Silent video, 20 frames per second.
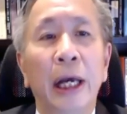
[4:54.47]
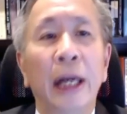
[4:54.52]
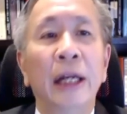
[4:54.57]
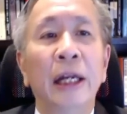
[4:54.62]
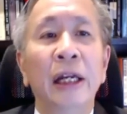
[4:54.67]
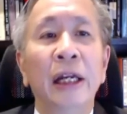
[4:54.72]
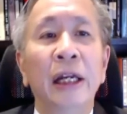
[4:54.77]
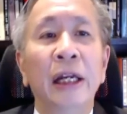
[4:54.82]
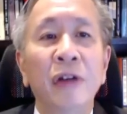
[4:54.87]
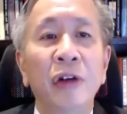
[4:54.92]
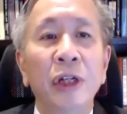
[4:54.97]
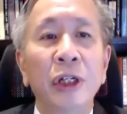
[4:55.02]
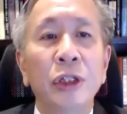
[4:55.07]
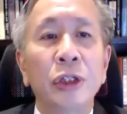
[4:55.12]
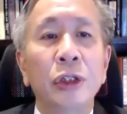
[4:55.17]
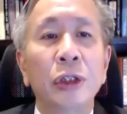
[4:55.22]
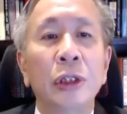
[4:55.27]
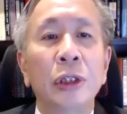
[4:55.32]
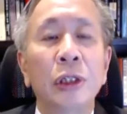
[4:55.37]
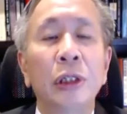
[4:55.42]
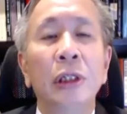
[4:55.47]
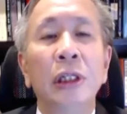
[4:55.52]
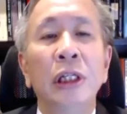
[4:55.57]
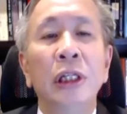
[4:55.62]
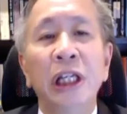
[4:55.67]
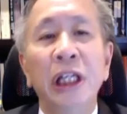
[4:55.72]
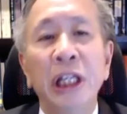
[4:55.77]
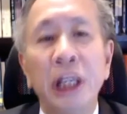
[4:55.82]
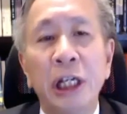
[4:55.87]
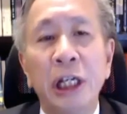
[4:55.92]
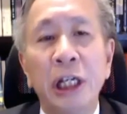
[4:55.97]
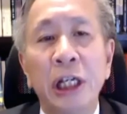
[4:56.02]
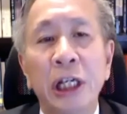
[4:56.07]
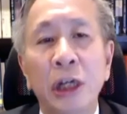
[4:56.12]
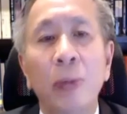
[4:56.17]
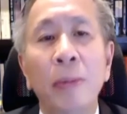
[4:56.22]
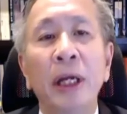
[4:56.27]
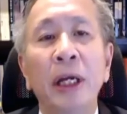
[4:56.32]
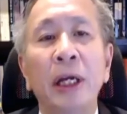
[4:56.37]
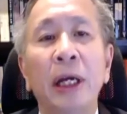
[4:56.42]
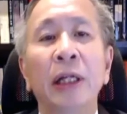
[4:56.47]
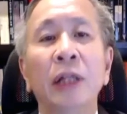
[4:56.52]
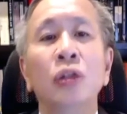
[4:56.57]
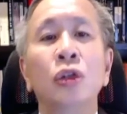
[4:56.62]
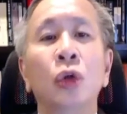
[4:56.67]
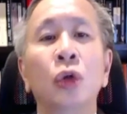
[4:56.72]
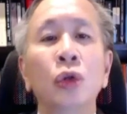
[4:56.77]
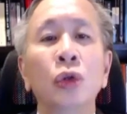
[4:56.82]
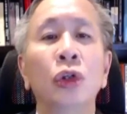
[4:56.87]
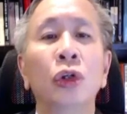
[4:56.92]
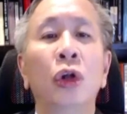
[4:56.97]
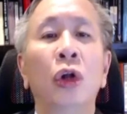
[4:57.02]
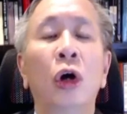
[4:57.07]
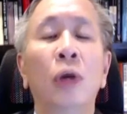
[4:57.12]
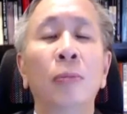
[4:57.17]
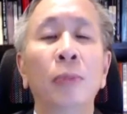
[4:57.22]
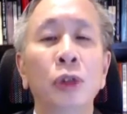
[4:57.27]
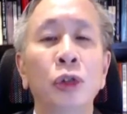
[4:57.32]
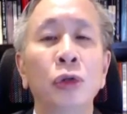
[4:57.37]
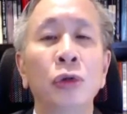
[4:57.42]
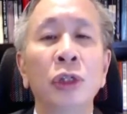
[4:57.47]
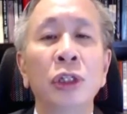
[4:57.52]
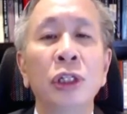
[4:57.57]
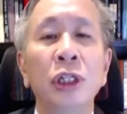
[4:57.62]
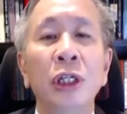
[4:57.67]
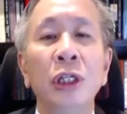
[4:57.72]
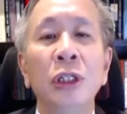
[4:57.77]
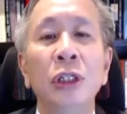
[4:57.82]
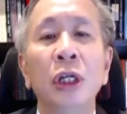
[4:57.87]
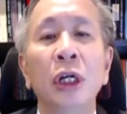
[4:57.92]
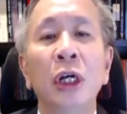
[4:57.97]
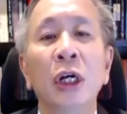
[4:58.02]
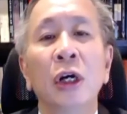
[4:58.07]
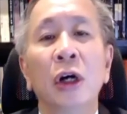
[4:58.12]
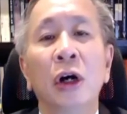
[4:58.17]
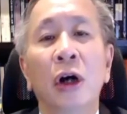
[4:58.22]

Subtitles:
and leverage the economic and social opportunities